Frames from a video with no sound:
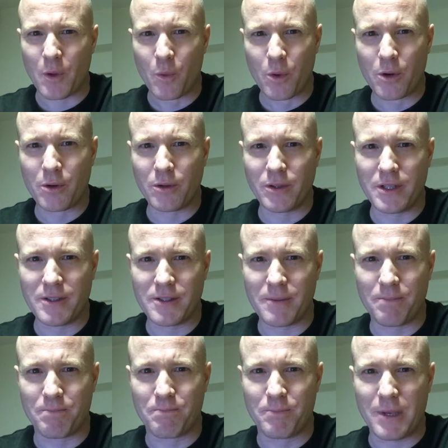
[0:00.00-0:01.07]
The world is
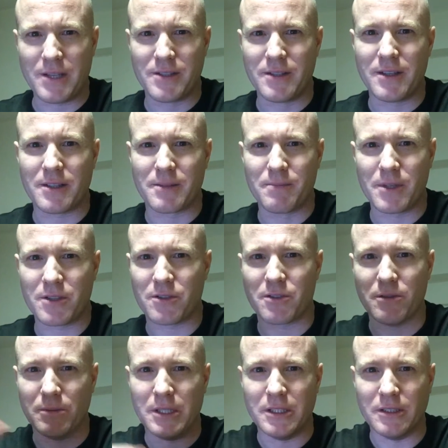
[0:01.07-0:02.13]
a business,
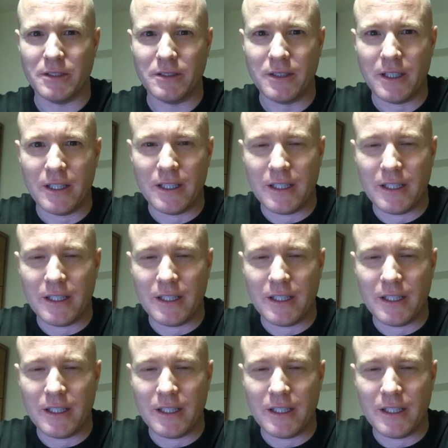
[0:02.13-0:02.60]
Mr. Beale.